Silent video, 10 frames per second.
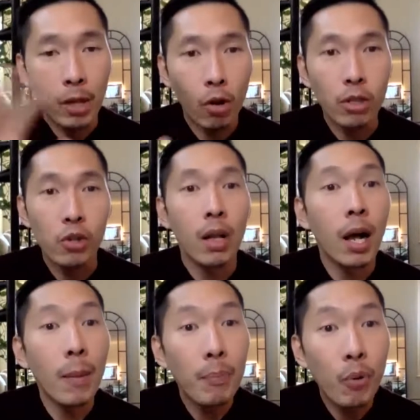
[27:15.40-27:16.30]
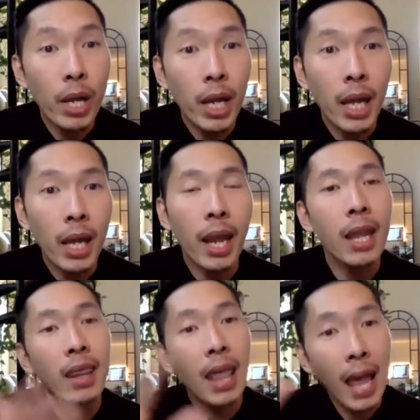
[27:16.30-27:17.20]
cultural upbringing,
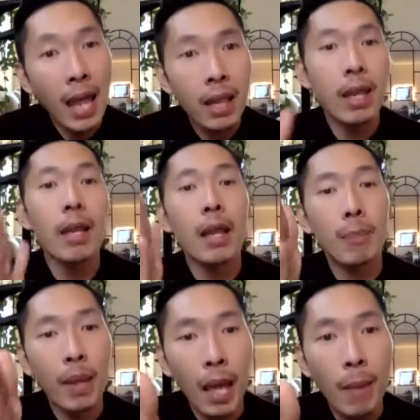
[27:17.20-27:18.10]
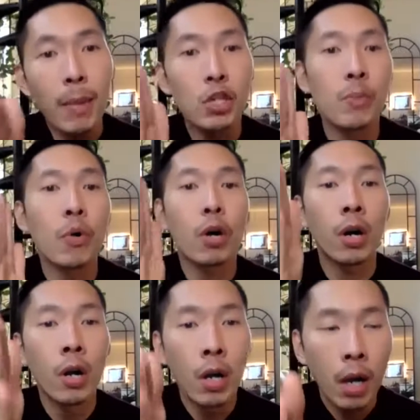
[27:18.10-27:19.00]
and then it became much
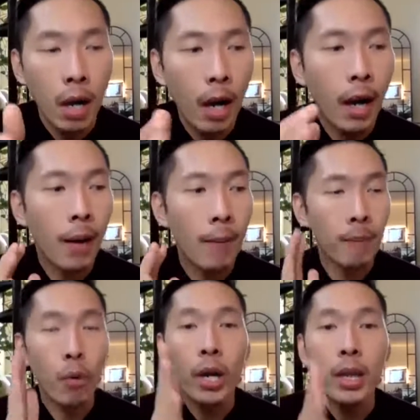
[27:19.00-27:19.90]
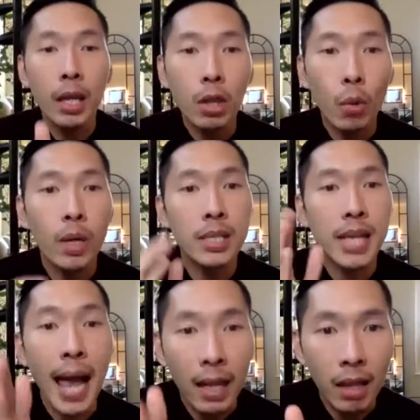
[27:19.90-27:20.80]
more pointed towards
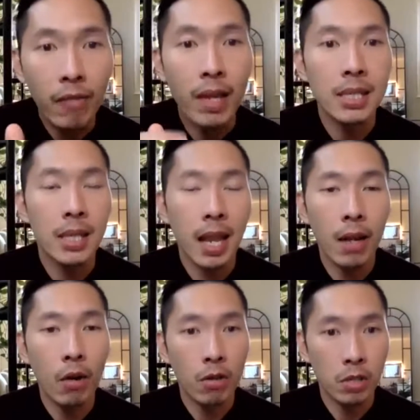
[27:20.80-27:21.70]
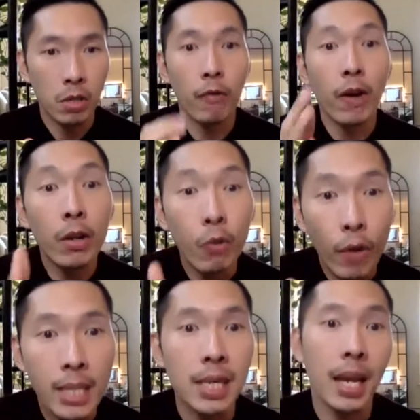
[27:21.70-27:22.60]
activists and also
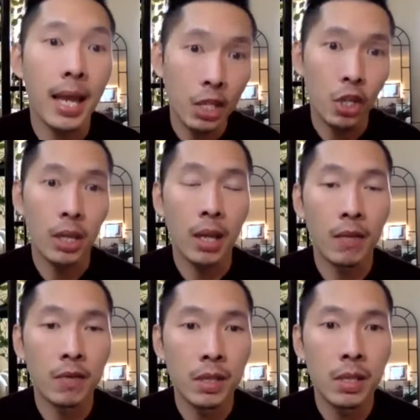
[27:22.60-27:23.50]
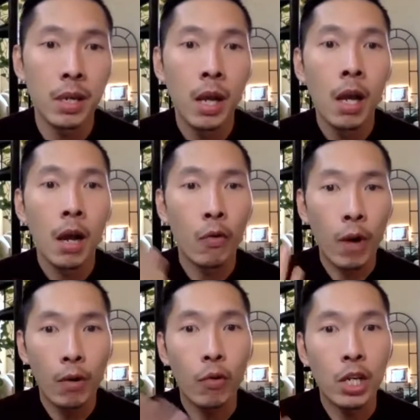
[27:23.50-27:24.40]
fundraising initiatives
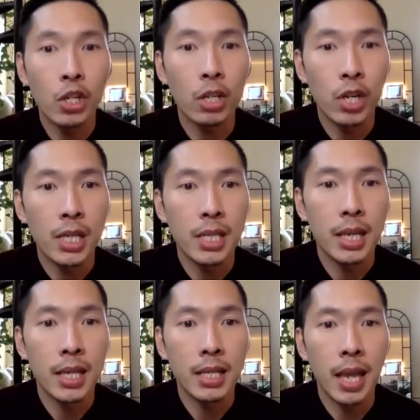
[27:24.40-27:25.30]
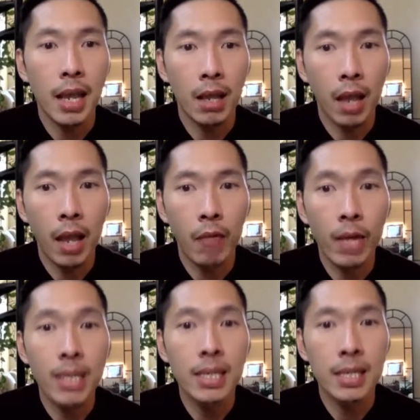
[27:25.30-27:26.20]
around racial justice and
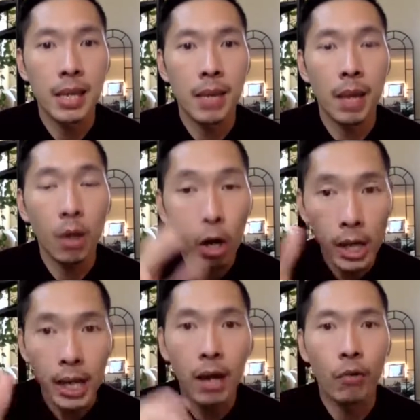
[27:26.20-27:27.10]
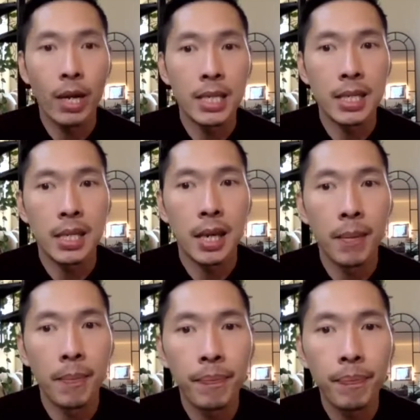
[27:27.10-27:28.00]
racism and calling out racism.